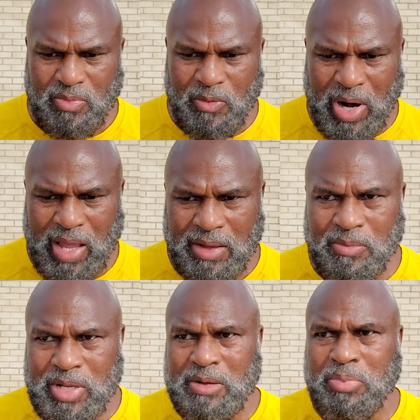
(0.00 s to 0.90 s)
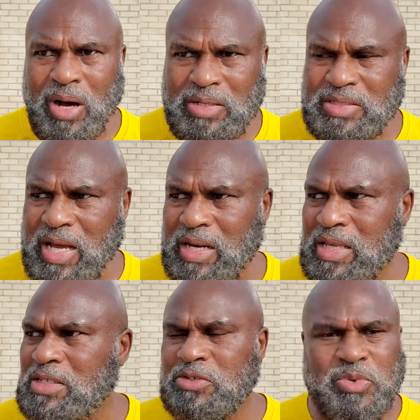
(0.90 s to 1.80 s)
Right. When he brought us out of
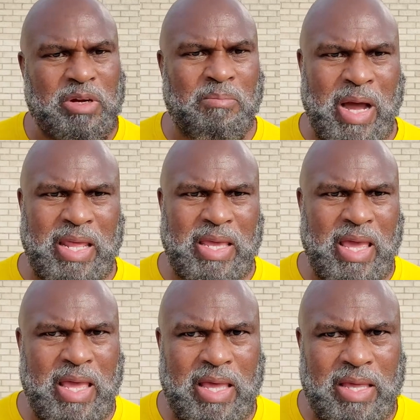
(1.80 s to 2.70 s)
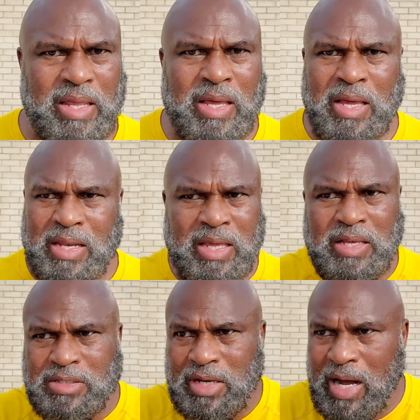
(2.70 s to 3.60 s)
Egypt with a mighty hand, and then
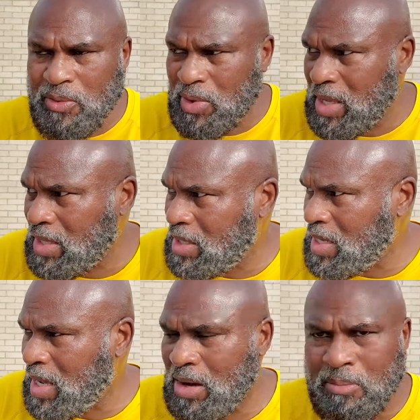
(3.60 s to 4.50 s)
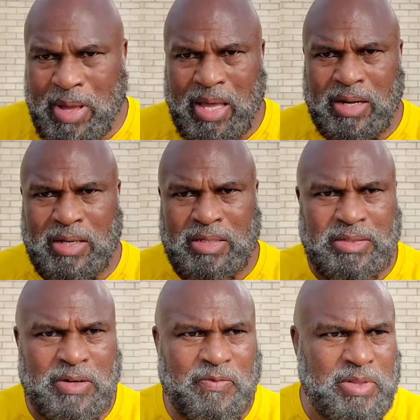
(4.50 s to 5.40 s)
he started raining down manna
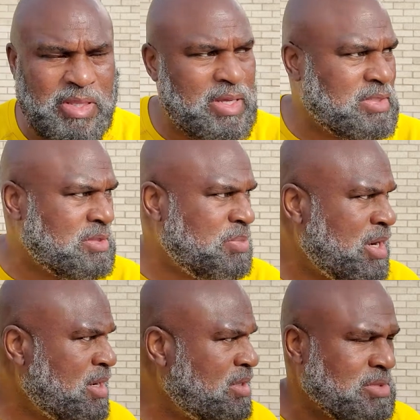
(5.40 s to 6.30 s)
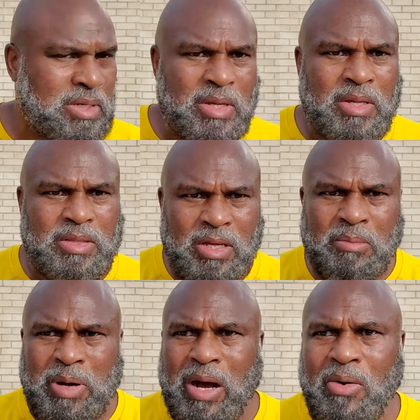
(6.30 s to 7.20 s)
and different things upon us. Think
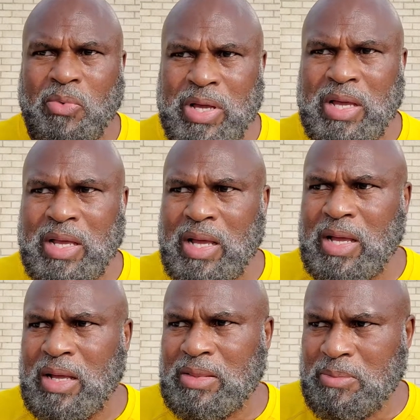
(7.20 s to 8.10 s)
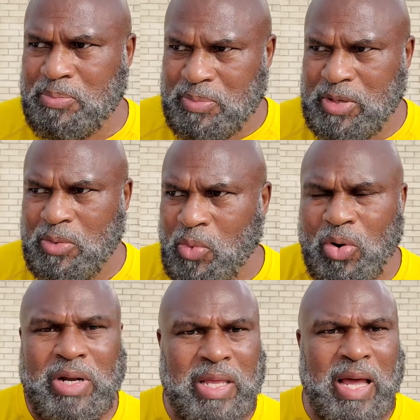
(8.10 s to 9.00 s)
about when the, the
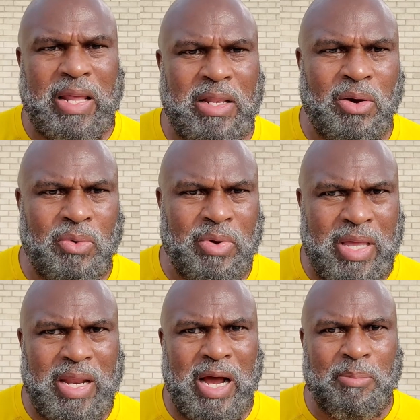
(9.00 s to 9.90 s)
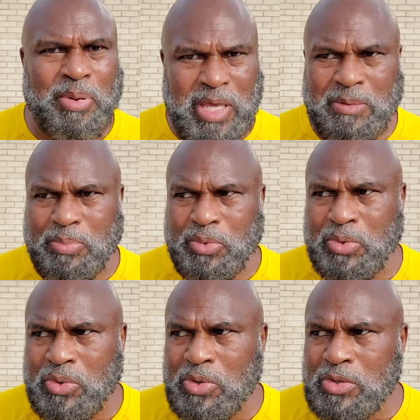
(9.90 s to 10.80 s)
water got low and our
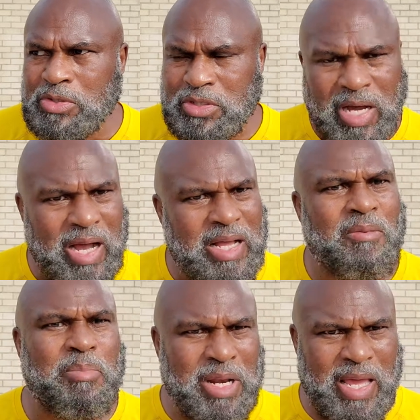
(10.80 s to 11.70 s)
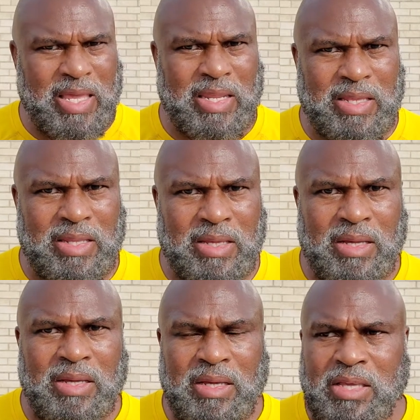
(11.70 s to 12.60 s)
people started complaining.
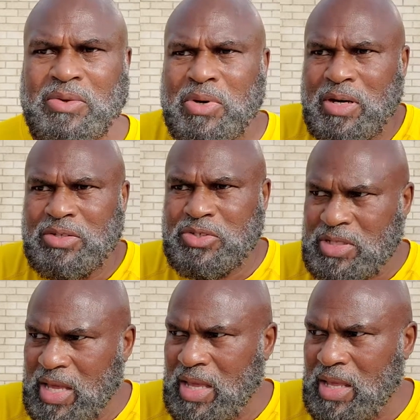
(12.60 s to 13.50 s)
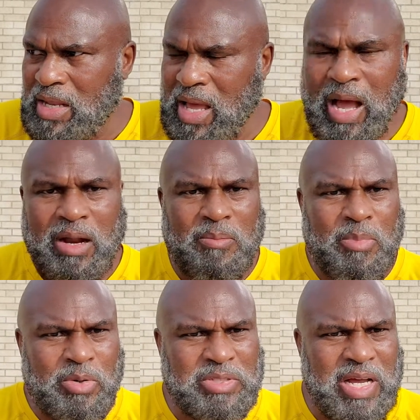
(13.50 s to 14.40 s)
Can you understand how the
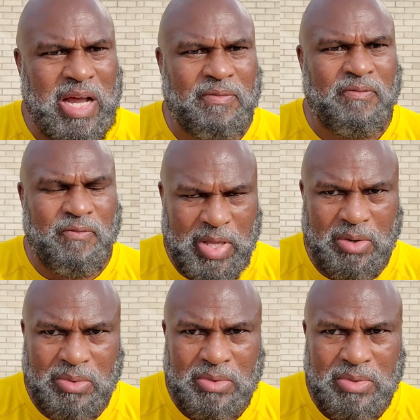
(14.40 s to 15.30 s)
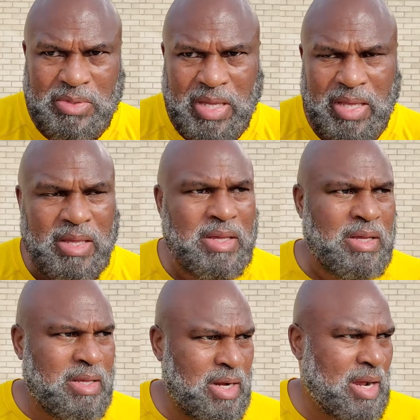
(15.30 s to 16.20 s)
Most High felt that
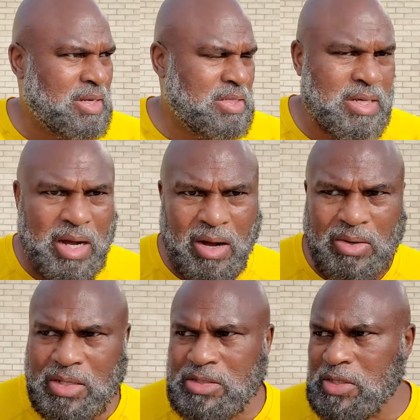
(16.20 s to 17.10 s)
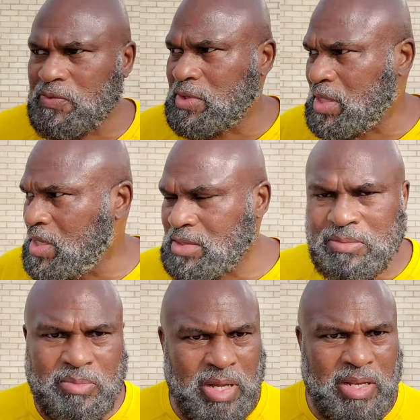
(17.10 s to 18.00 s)
here I did all these different things?
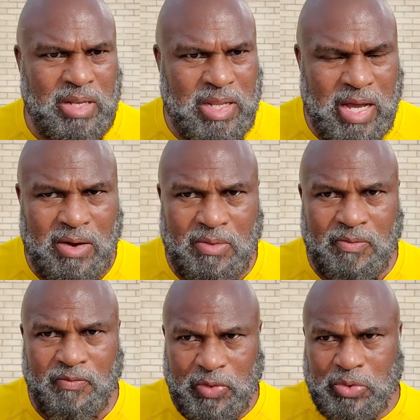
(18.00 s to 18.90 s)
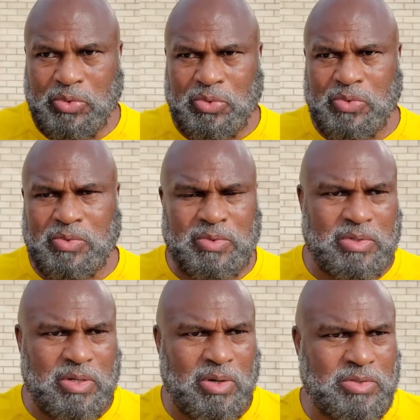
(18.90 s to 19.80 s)
I'm raining down food,
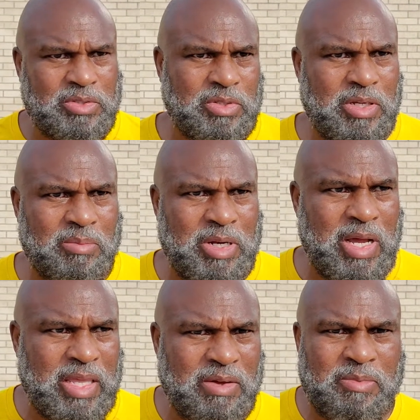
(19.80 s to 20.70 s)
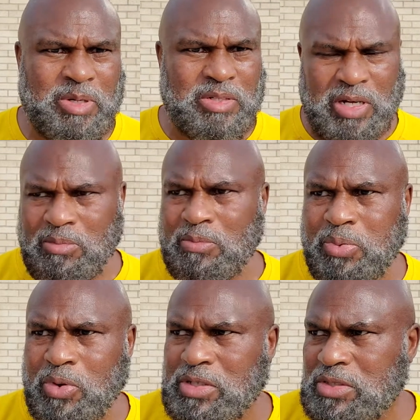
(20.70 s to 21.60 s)
onto them and I give them a double
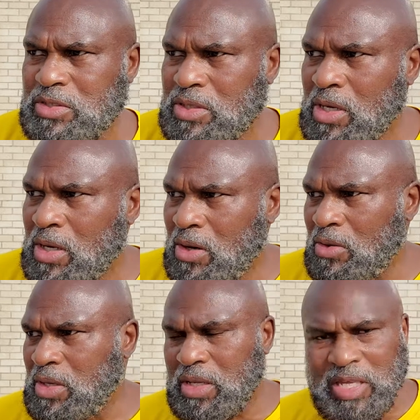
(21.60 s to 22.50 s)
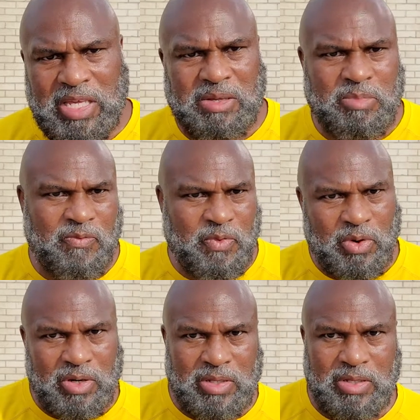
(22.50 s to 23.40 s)
portion on the eve
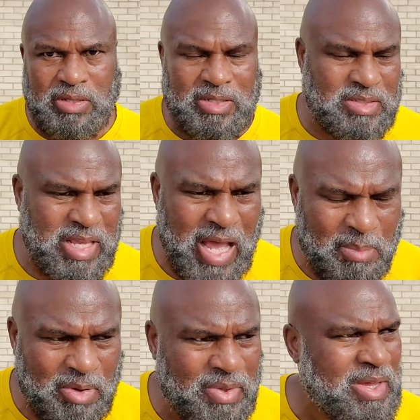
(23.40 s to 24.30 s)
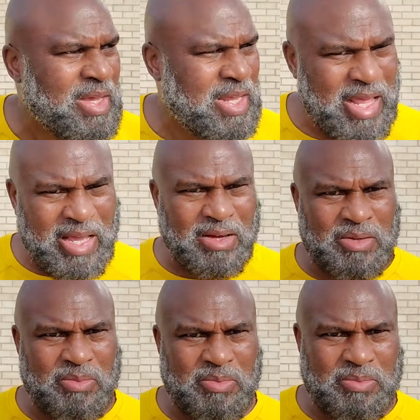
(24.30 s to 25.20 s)
before the, the Sabbath and they're
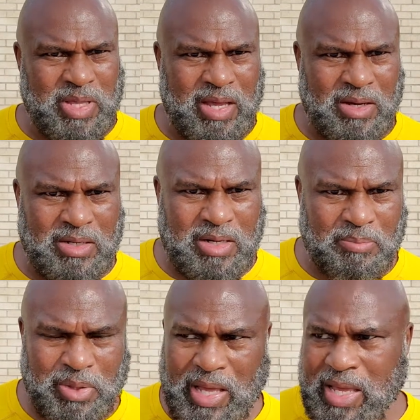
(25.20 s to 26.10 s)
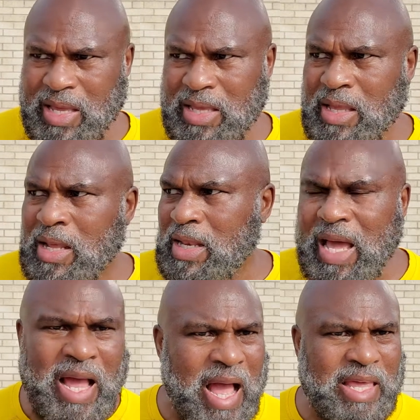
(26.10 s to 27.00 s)
gonna they're gonna complain
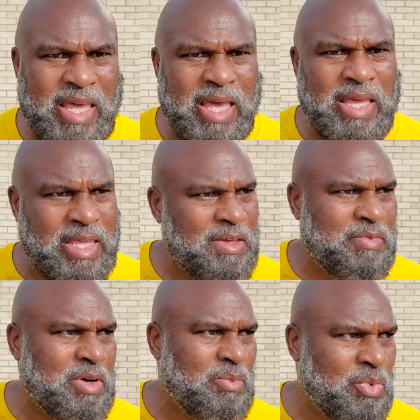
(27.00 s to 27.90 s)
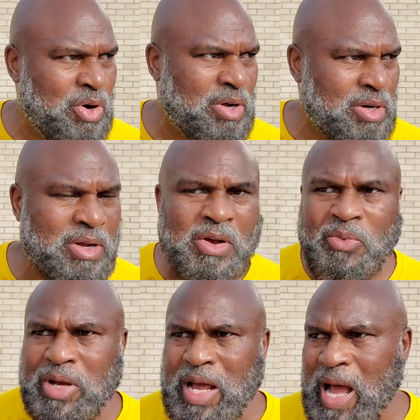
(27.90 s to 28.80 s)
like I can't give them water
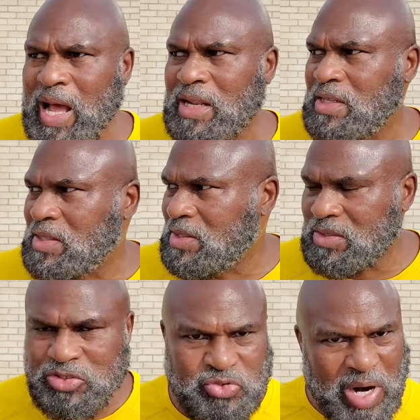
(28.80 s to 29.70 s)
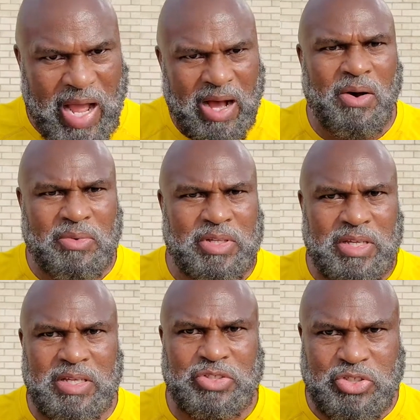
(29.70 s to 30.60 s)
when I drown
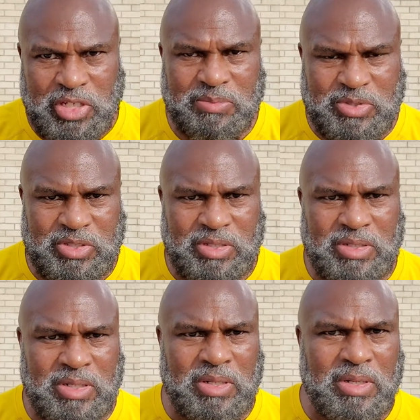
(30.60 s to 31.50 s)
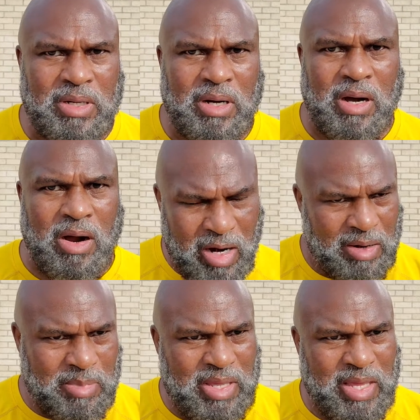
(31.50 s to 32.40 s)
the Egyptian uh,
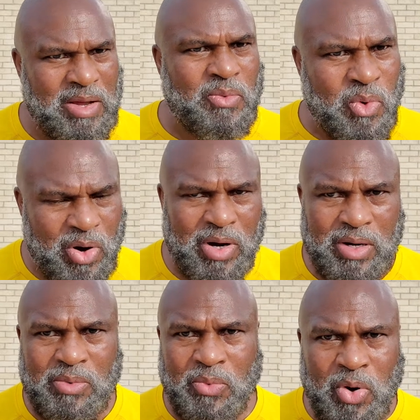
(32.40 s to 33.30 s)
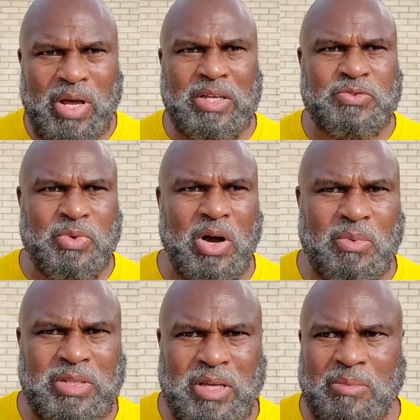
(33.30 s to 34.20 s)
army in water. What is wrong
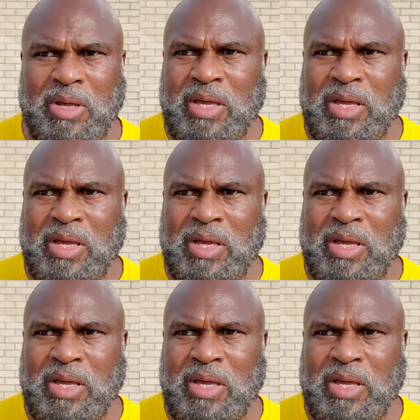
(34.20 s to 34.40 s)
with them?